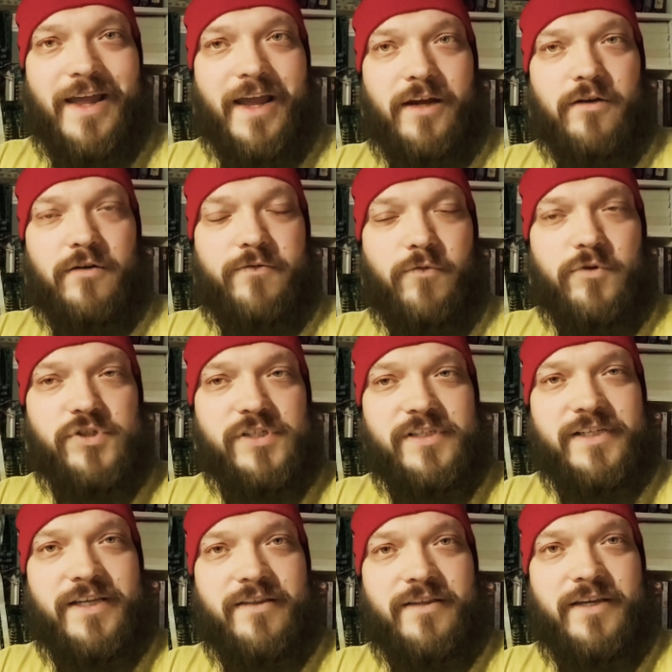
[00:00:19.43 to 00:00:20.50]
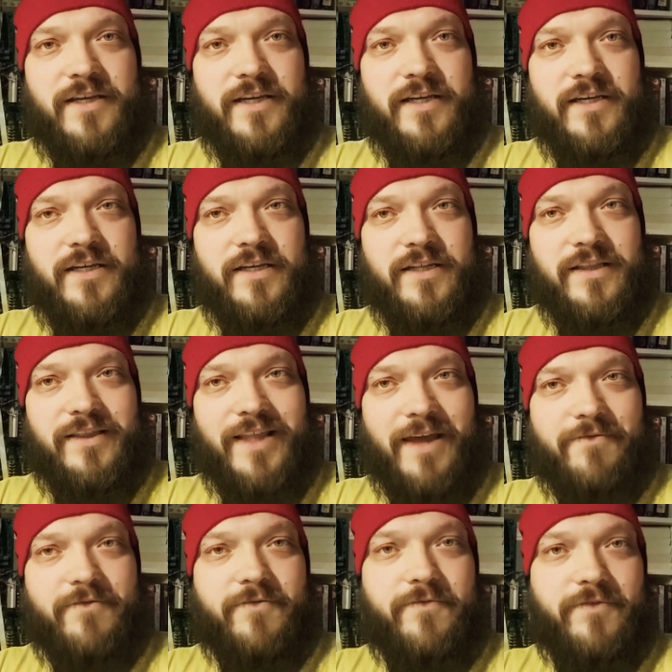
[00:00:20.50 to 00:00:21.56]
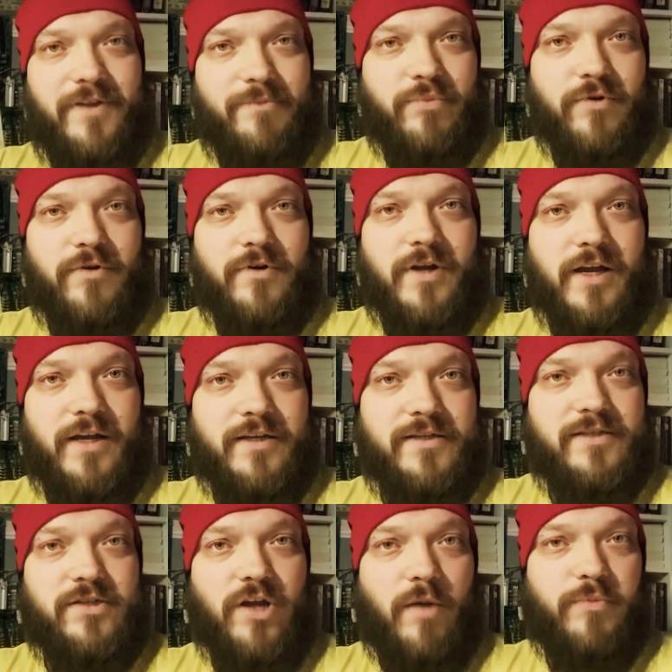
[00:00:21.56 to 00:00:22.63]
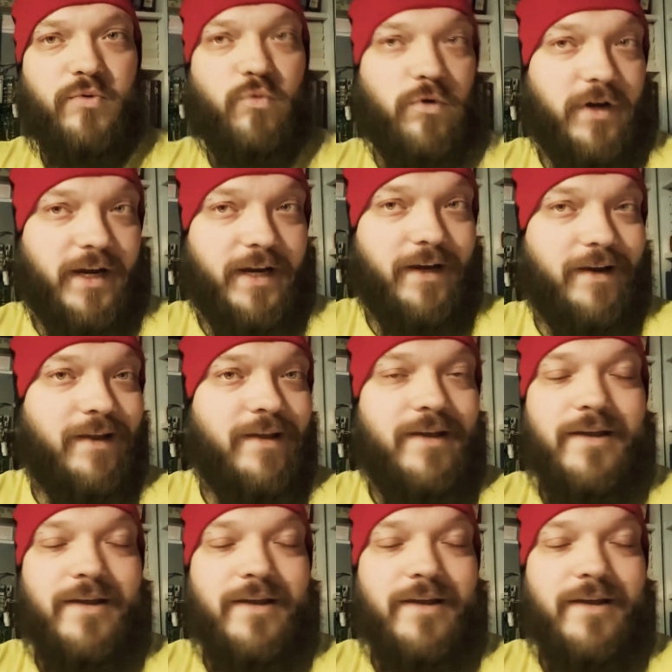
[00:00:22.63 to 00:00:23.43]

And unfortunately, the left flipper uh, stopped working.